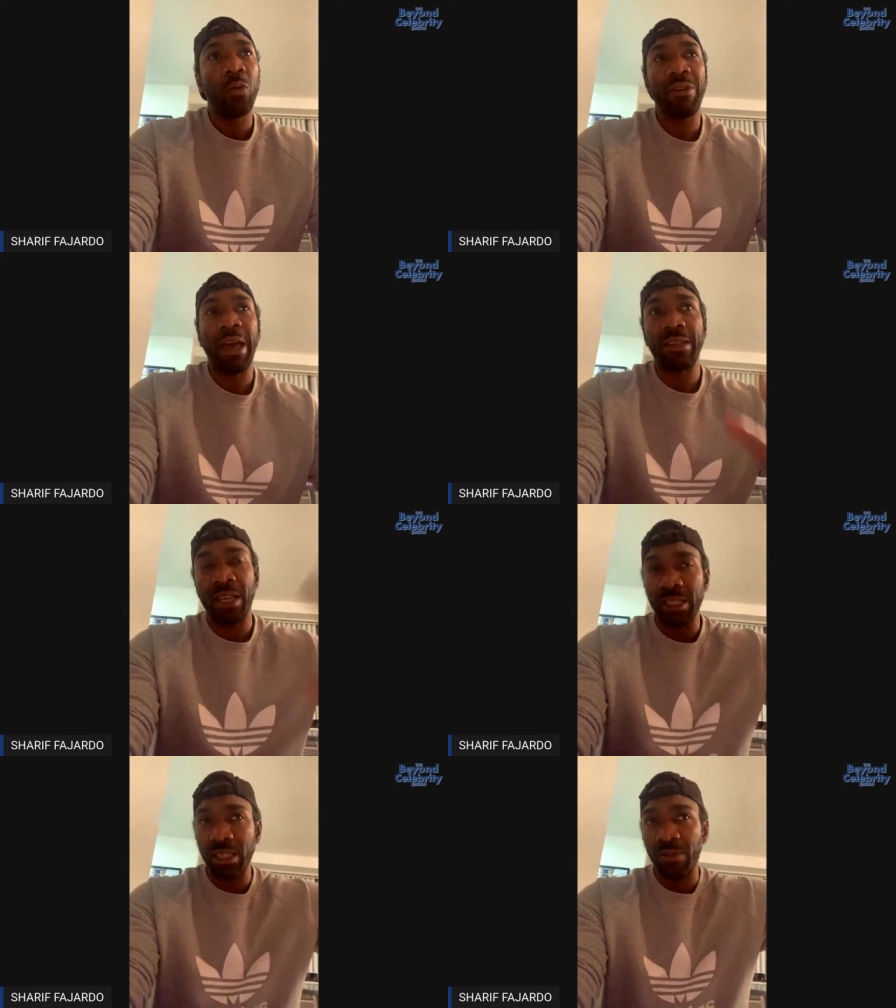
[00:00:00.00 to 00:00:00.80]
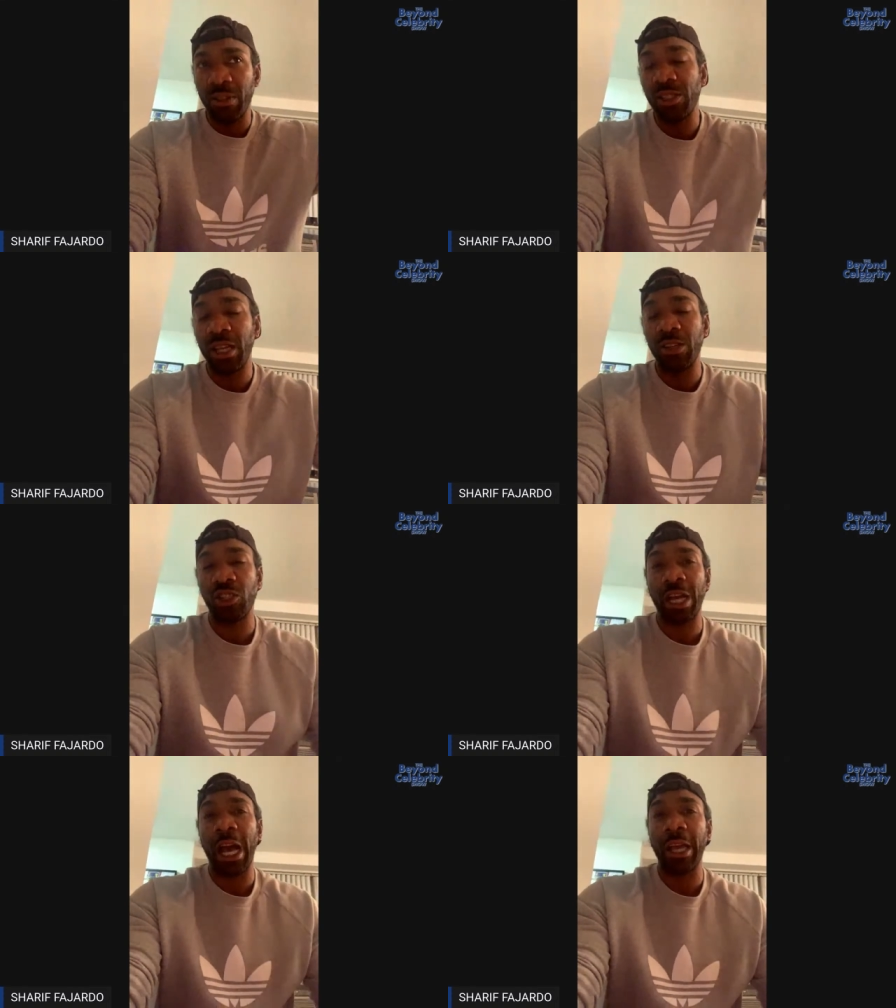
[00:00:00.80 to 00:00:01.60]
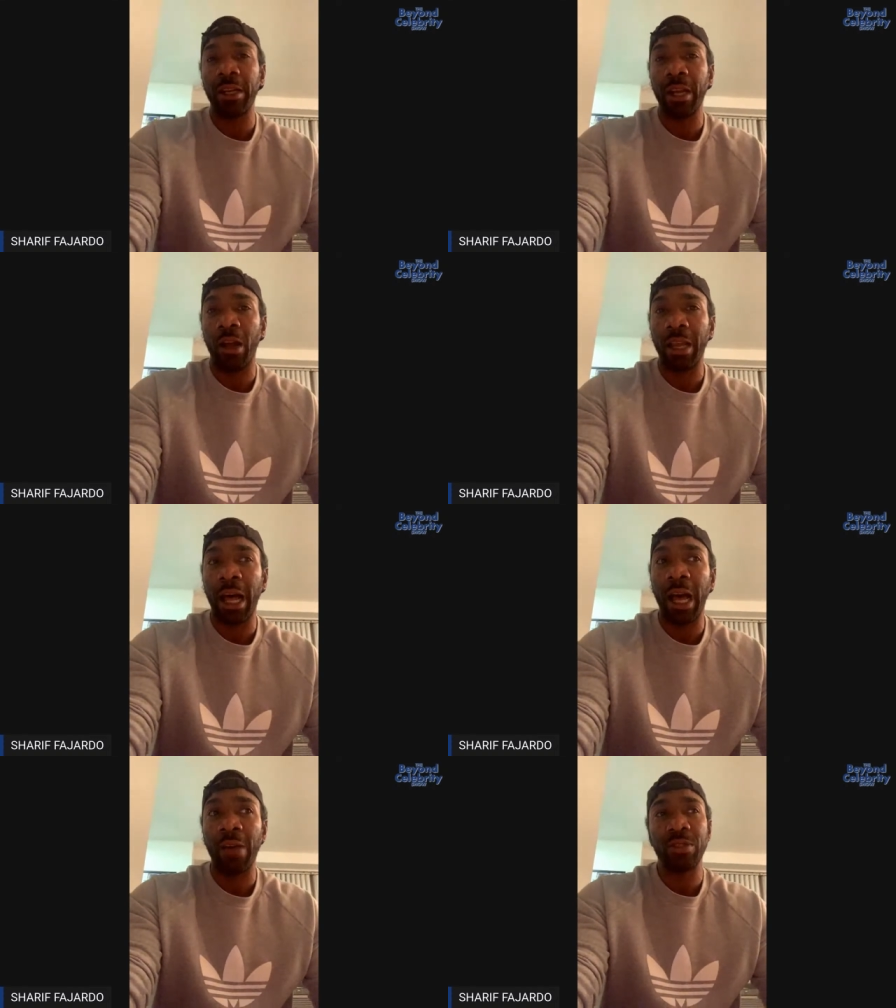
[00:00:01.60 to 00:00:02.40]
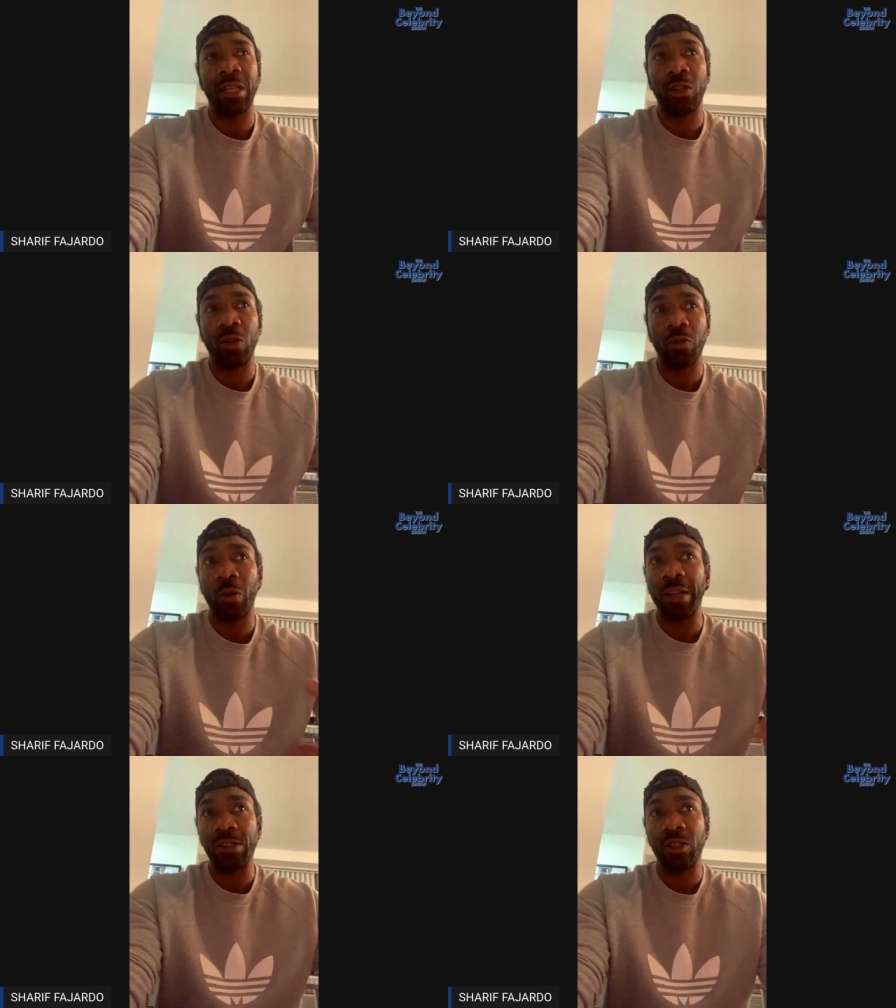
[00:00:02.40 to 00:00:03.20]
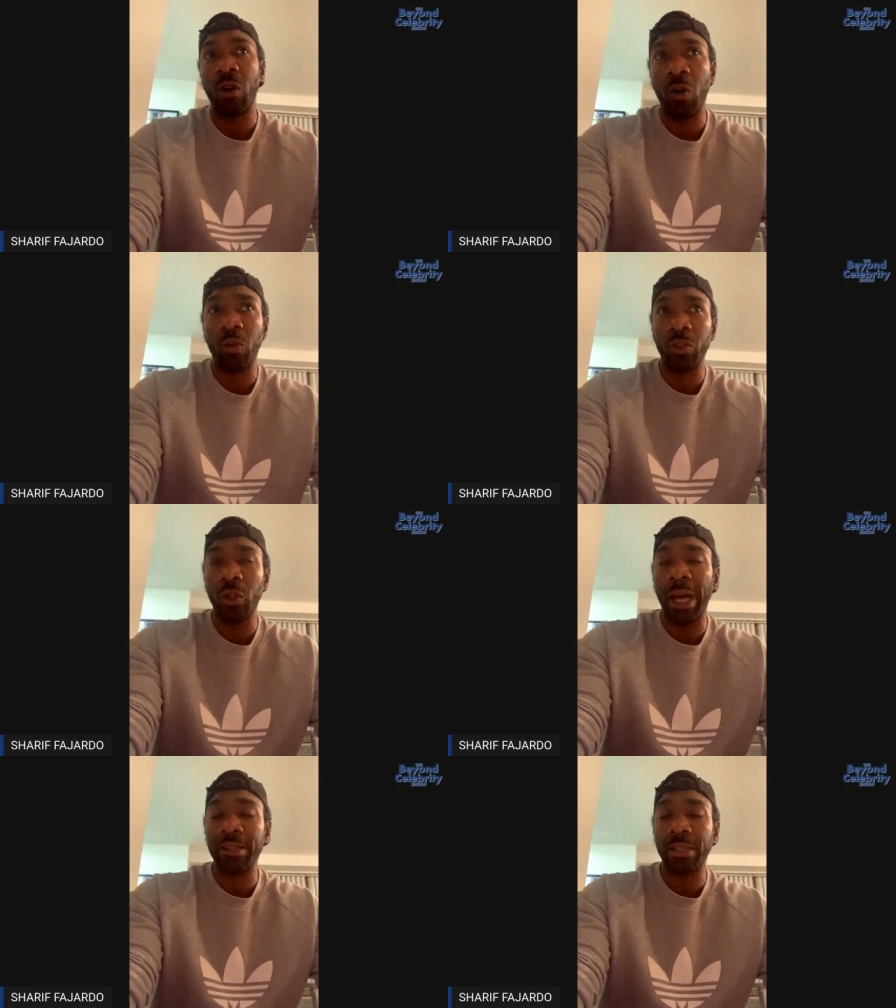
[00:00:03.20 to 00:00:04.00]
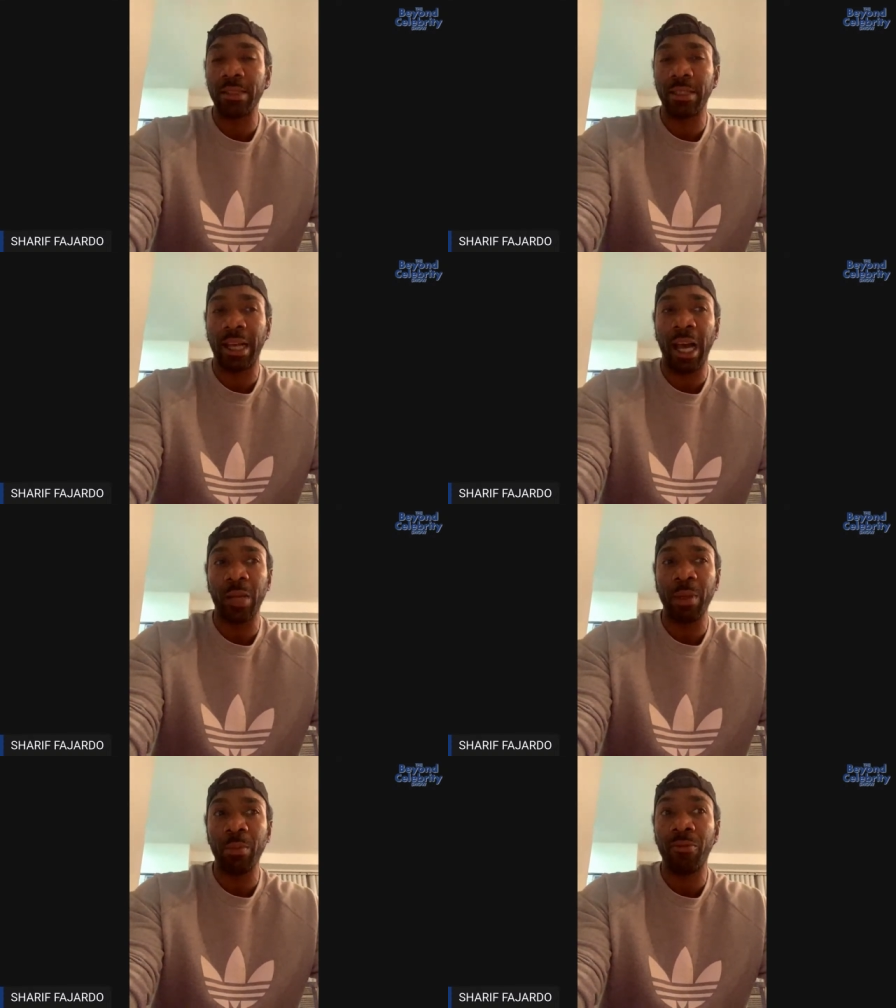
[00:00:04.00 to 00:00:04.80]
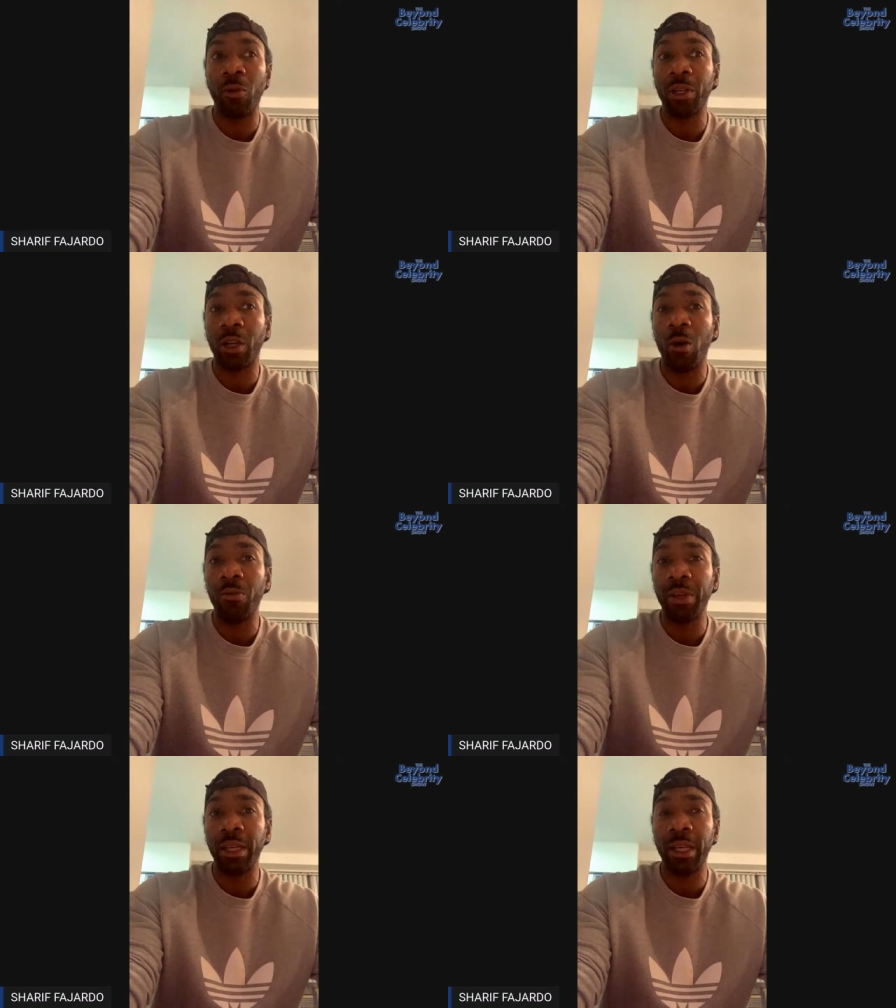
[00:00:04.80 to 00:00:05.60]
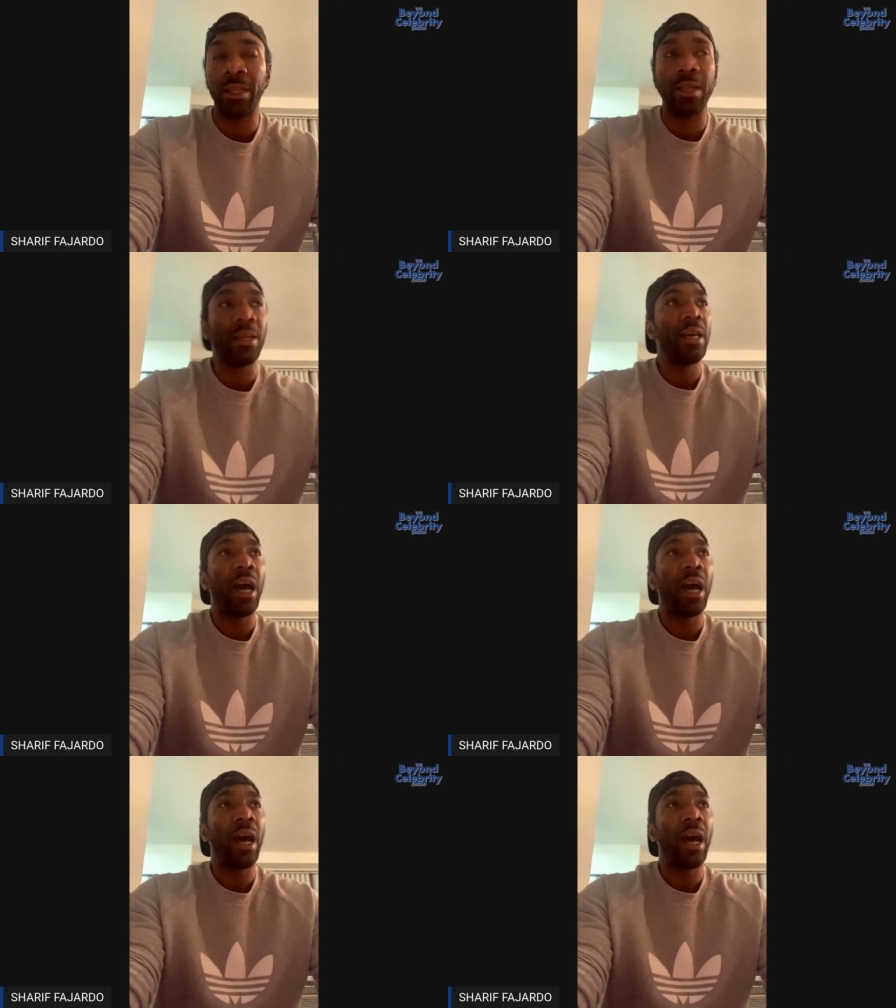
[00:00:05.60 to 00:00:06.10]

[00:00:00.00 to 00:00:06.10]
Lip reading: We've had tons of good sunshine in our lives and throughout this whole United States economy before the COVID hit.